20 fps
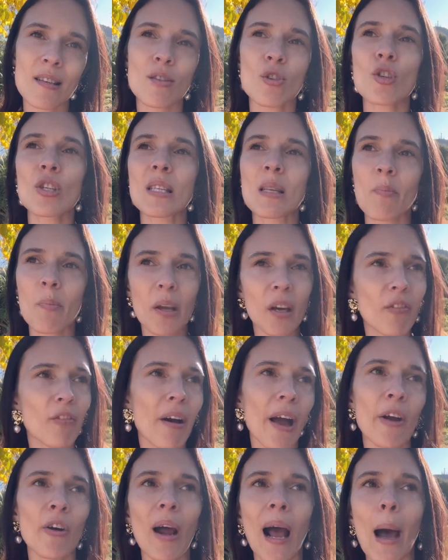there's a big
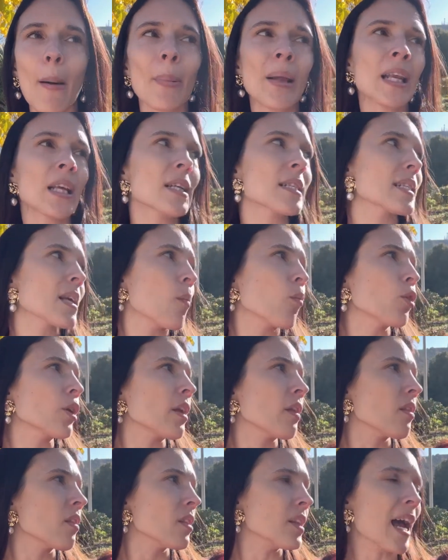fire happening somewhere
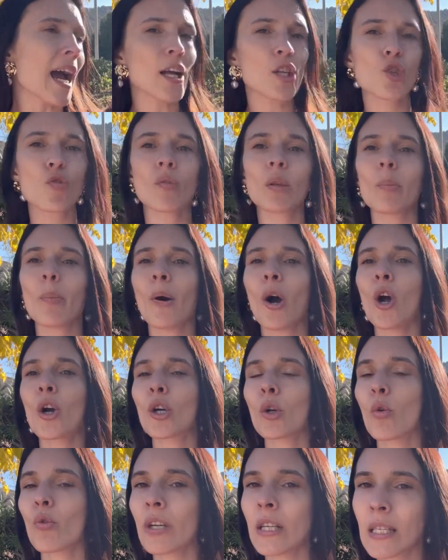in the natural
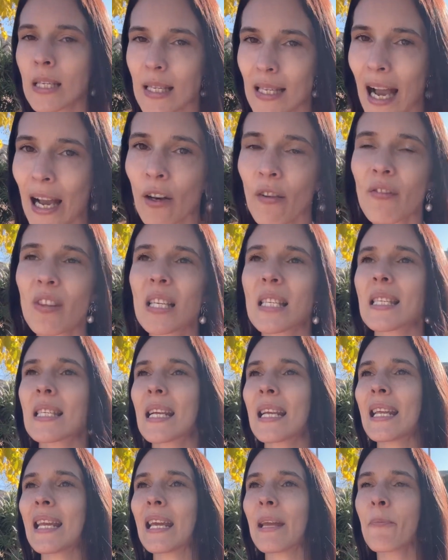park or inside of the
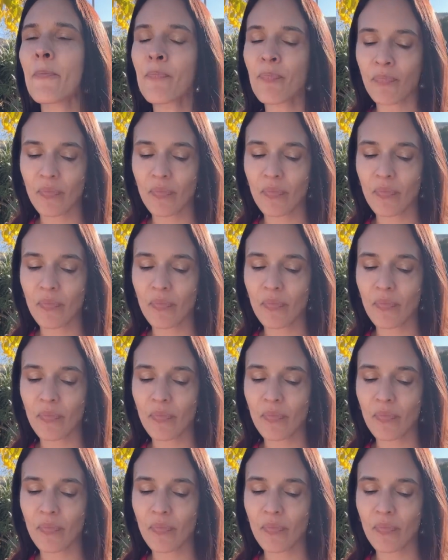city,